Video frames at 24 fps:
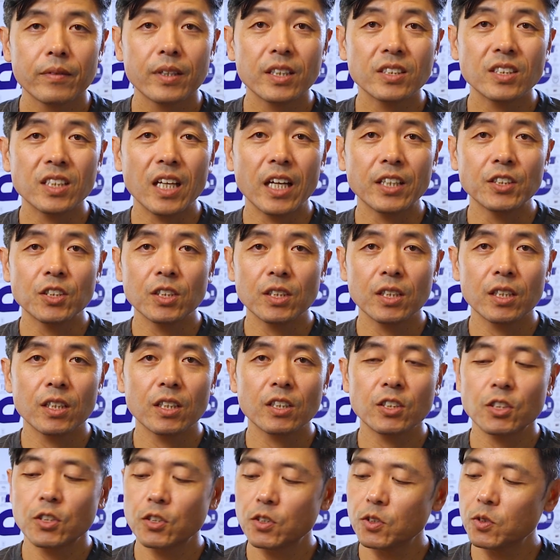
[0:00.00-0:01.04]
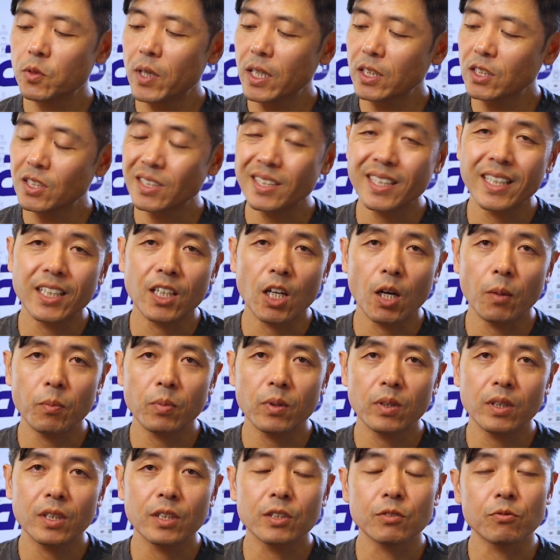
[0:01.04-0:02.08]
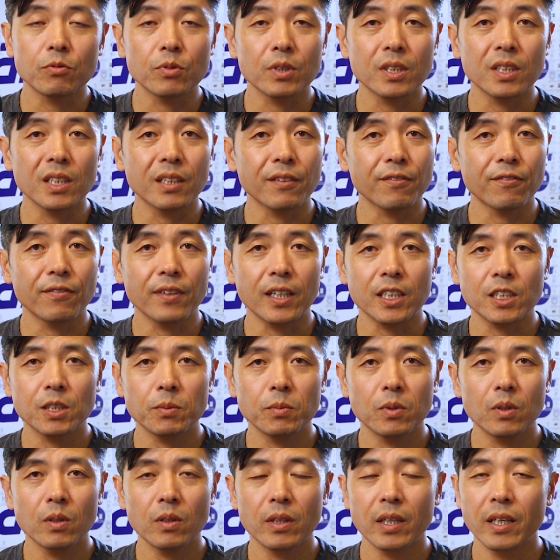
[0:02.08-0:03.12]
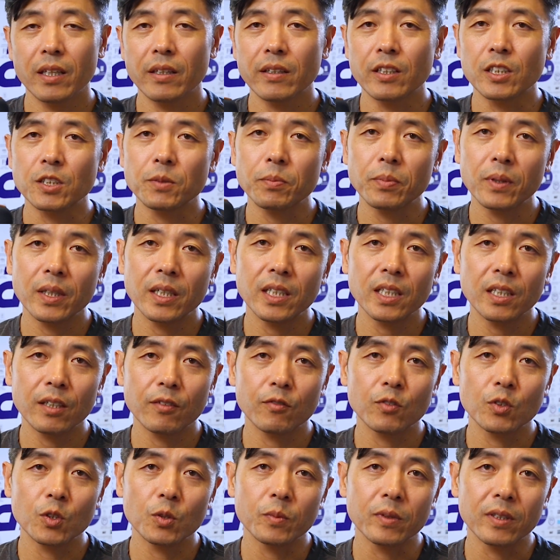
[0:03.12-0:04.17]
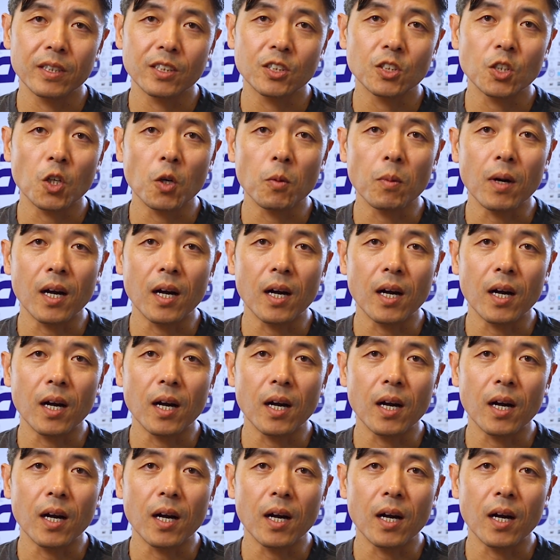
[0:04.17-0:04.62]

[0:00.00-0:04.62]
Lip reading: This engineered stretch knit upper is really flexible and there's plenty of room in this toe